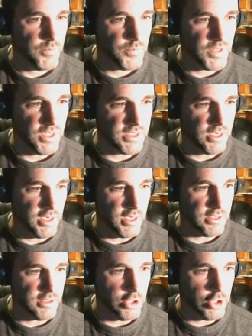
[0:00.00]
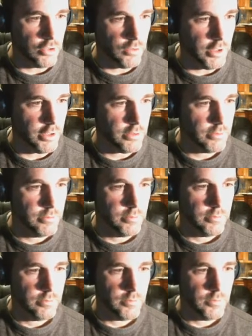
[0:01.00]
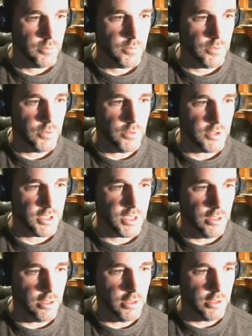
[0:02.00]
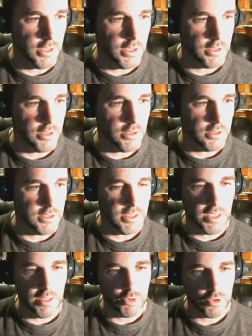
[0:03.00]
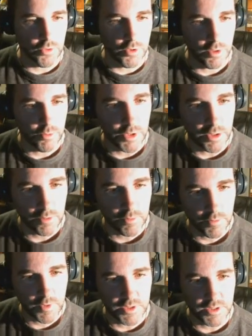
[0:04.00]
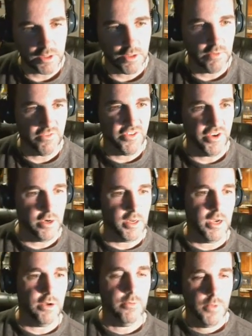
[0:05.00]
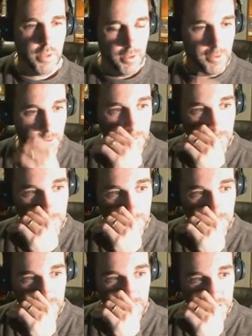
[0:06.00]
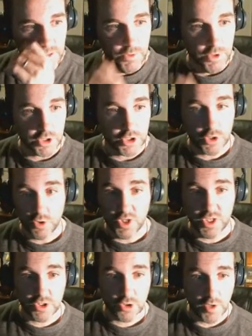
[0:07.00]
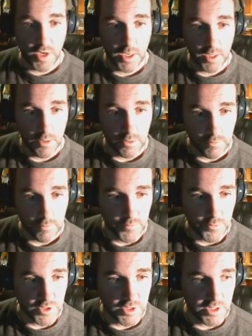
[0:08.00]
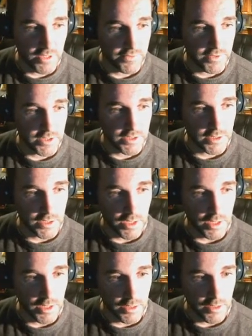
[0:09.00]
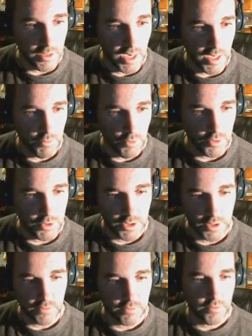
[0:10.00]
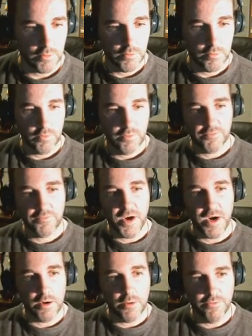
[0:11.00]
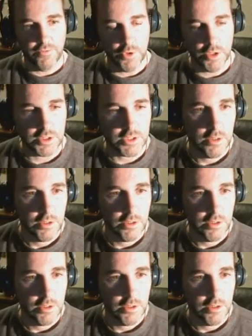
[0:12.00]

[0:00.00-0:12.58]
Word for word: That's how I got this shorter. It was kind of hard to keep this name shorter, but because I couldn't figure it out. So, anyways, that works. So let's try it here. Let's see if this uh, night mood's gonna fire up for us.